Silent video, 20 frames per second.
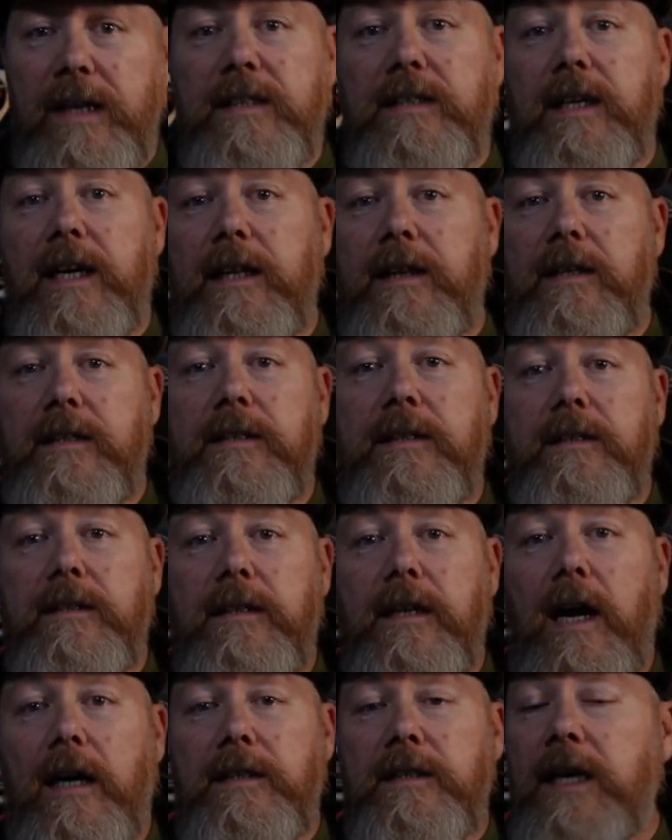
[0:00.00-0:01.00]
to say that
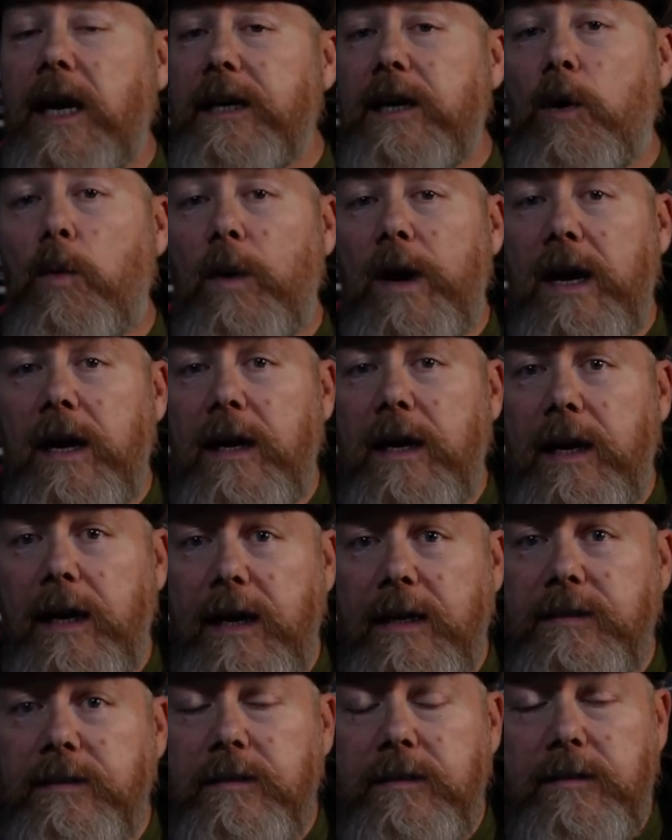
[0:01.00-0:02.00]
tire wear
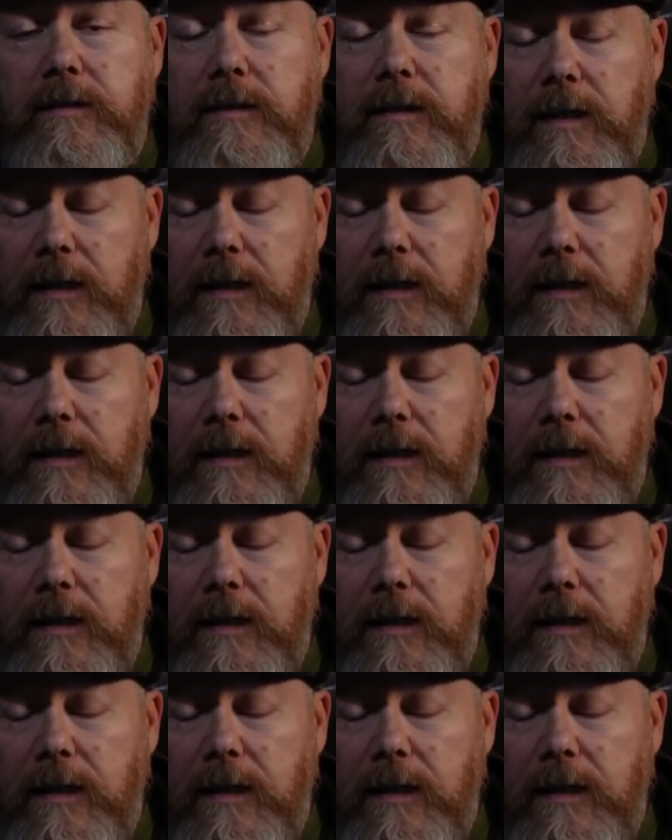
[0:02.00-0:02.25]
isn't